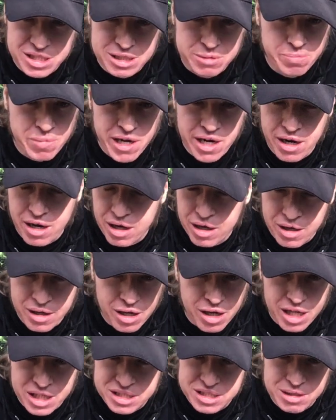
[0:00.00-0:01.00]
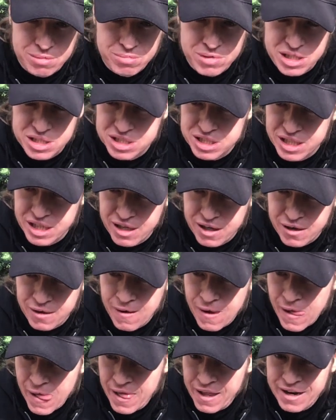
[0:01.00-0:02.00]
has been awesome this year,
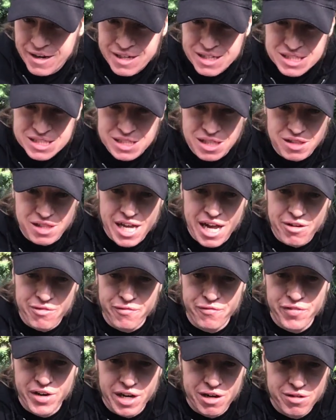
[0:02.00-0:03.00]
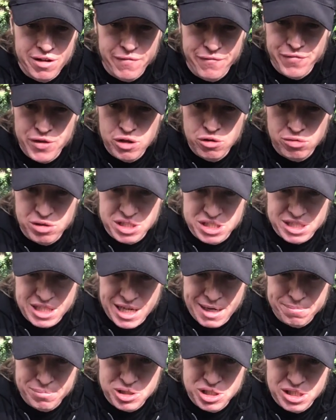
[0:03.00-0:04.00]
has allowed very few
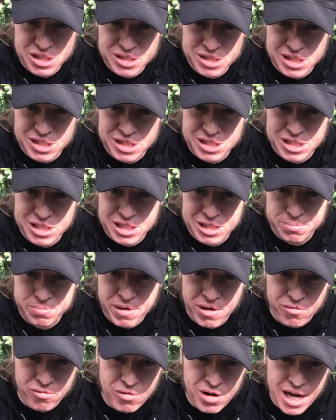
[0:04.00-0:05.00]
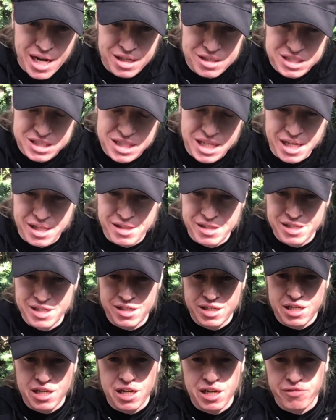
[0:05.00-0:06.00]
receptions, has just been rock solid in
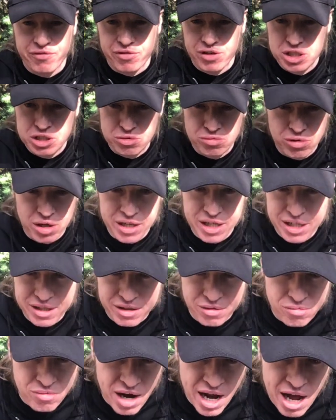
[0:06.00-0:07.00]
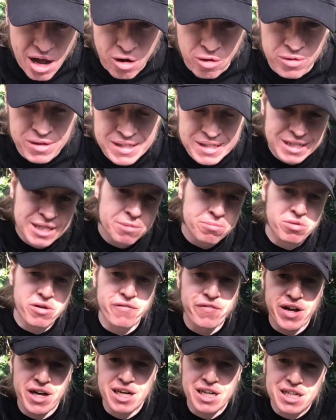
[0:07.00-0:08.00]
coverage, running the route,
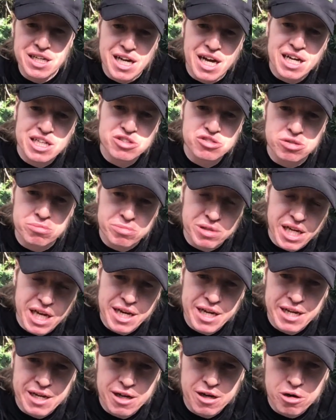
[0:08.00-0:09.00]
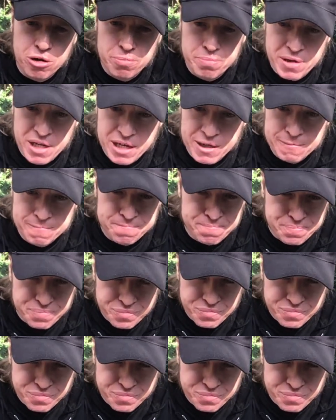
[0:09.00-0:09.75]
preventing guys from getting open.